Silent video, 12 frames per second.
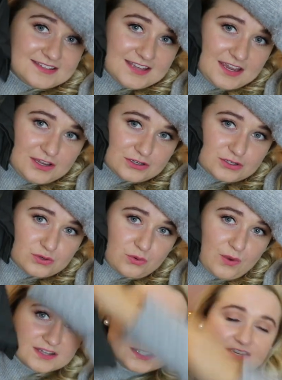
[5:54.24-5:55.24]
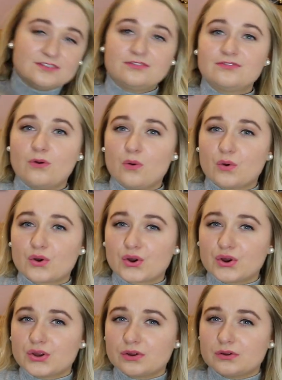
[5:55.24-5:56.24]
it's like
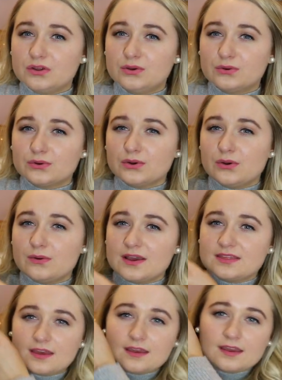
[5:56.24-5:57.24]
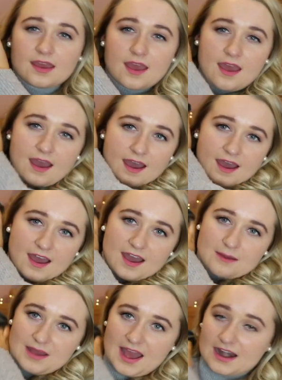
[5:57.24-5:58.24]
twenty-four euro, I think,
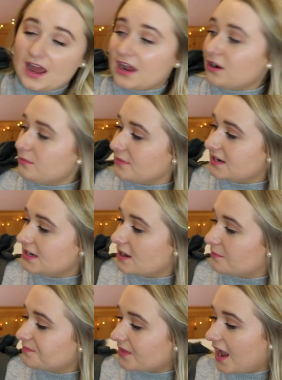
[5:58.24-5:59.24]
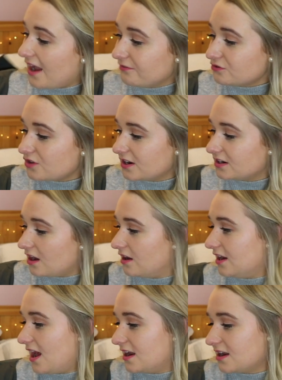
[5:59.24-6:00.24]
um, and I got a medium. I haven't tried it
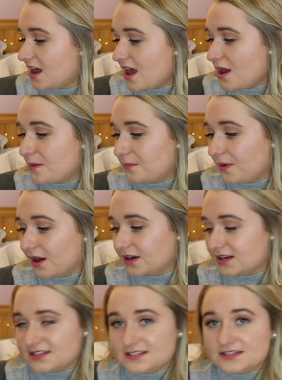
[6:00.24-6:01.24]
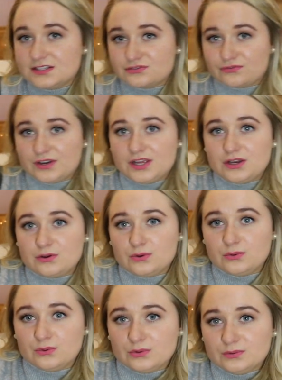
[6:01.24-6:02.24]
on yet, but it's in this really
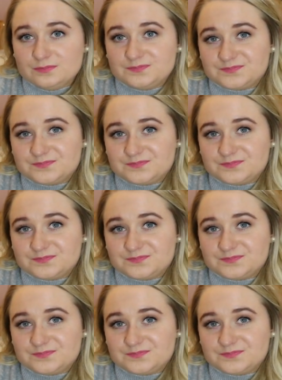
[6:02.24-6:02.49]
cool